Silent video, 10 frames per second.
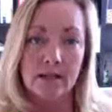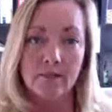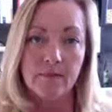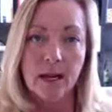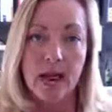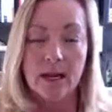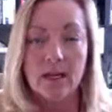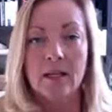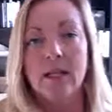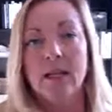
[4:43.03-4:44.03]

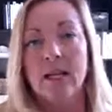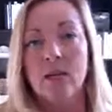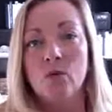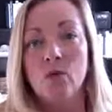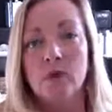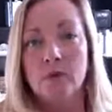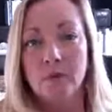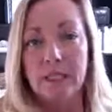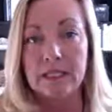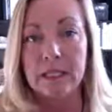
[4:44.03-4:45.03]
Mac and you want
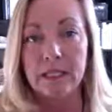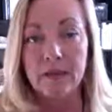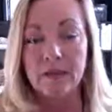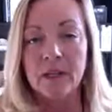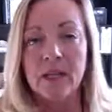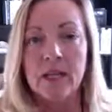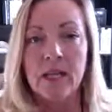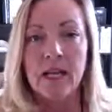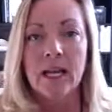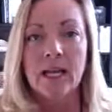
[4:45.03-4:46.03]
PC,
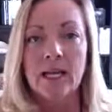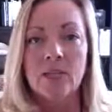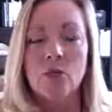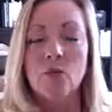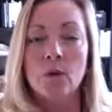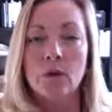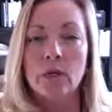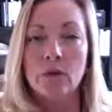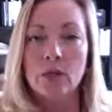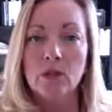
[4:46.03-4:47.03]
and you want
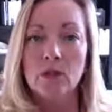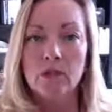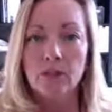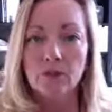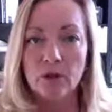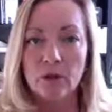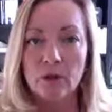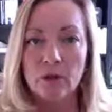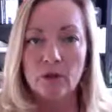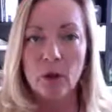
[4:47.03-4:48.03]
people to use different
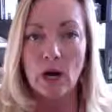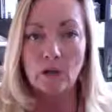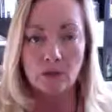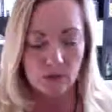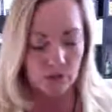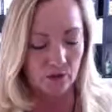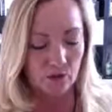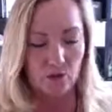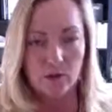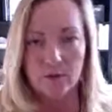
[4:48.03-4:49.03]
browsers.
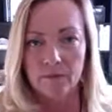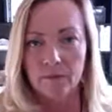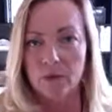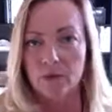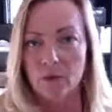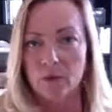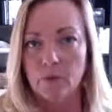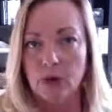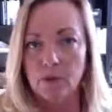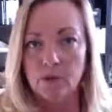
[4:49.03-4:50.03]
So if their
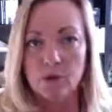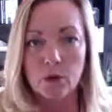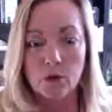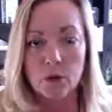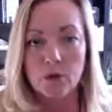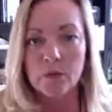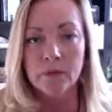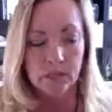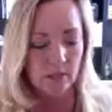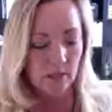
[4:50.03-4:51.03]
browser's Chrome,
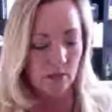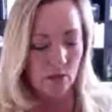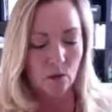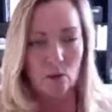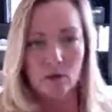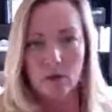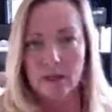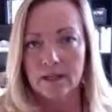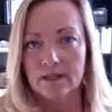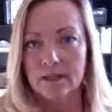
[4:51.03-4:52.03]
or
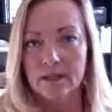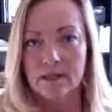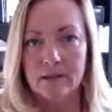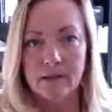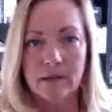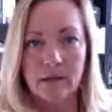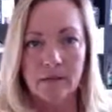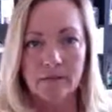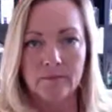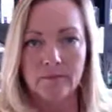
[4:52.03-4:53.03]
if it's
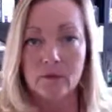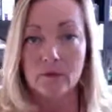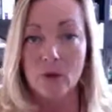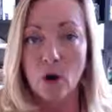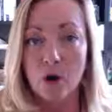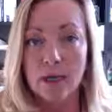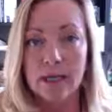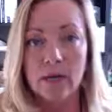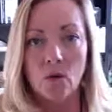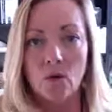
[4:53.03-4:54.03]

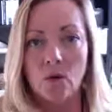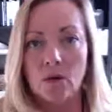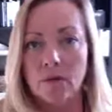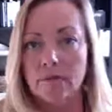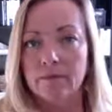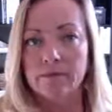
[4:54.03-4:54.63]
Safari or